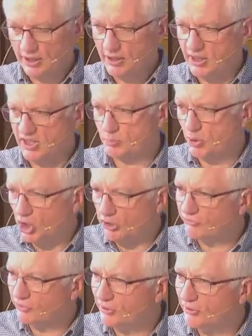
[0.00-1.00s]
He's
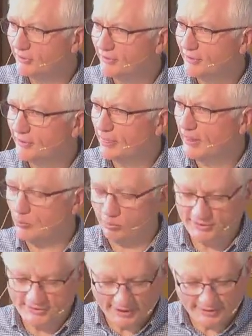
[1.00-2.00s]
powerful and
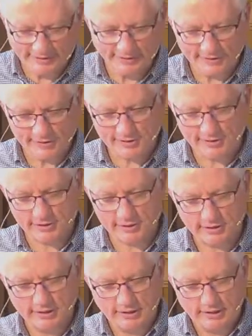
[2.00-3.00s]
protecting us.
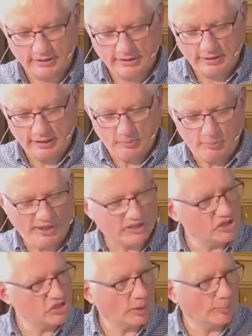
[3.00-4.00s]
He picks
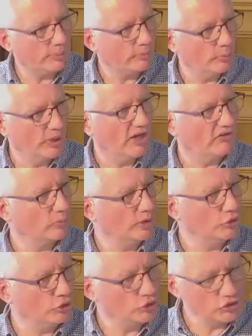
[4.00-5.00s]
us up whenever we
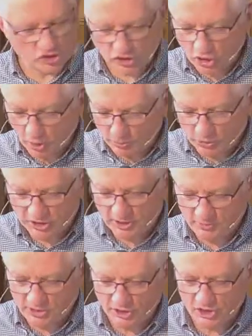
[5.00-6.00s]
do succumb to
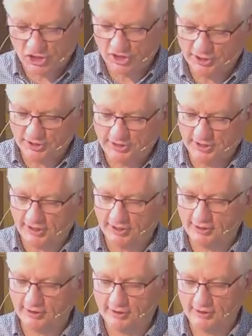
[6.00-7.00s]
temptation and
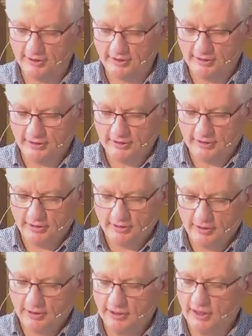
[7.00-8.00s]
attack,
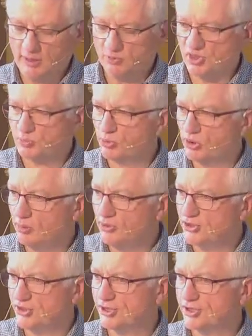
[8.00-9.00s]
and he keeps his
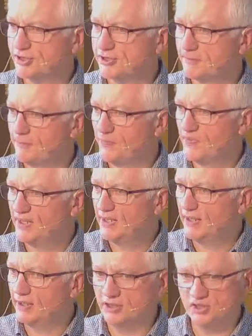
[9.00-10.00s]
promises.
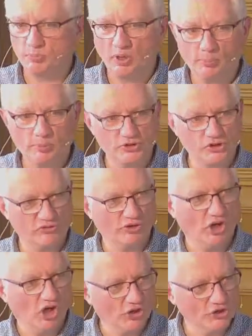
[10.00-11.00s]
And his purposes for
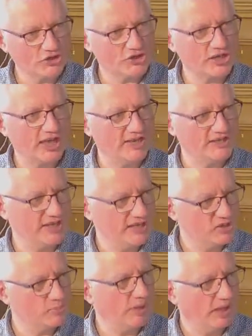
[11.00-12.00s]
us as
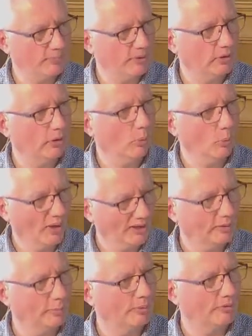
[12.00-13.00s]
his people
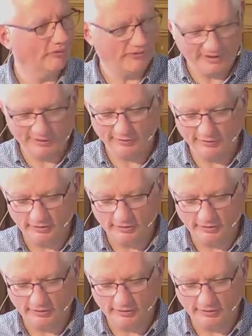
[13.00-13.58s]
will prevail.